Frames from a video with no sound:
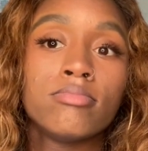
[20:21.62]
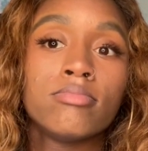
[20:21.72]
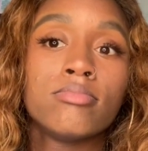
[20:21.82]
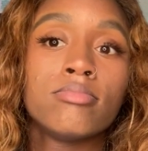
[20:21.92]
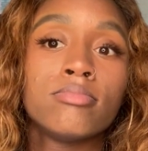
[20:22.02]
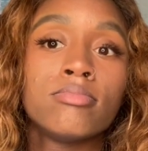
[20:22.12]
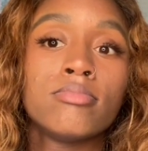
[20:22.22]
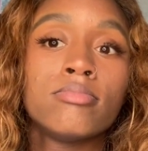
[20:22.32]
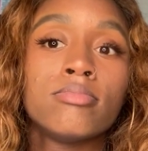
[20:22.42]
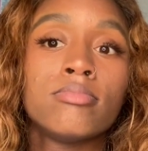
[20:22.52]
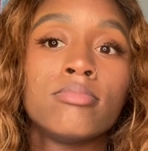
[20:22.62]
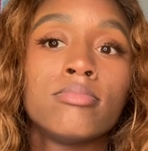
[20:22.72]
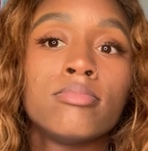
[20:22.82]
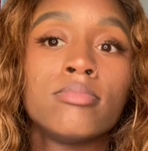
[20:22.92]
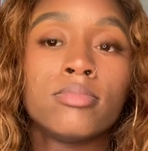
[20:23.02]

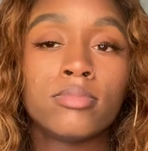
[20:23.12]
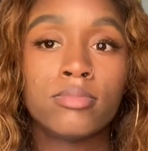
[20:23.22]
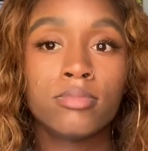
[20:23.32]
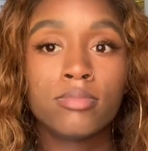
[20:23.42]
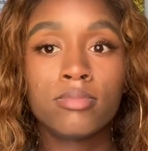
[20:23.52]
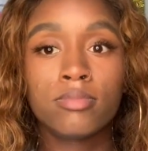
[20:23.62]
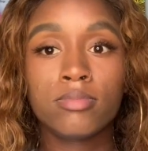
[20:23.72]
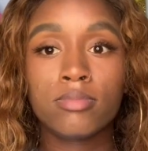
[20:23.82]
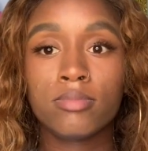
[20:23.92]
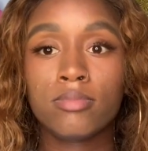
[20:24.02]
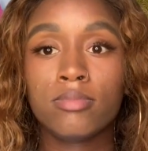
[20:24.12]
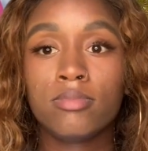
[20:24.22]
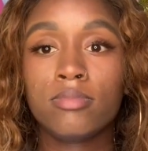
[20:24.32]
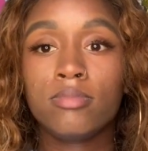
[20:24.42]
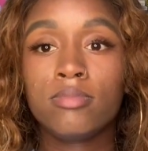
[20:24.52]

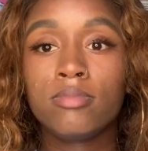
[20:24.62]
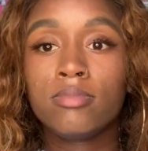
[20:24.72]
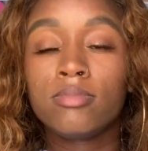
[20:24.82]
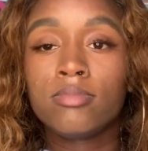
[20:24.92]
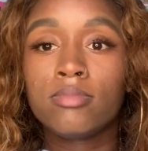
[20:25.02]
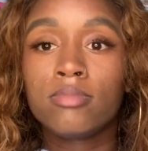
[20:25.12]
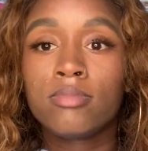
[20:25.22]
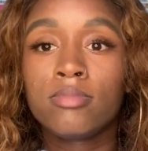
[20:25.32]
[no speech]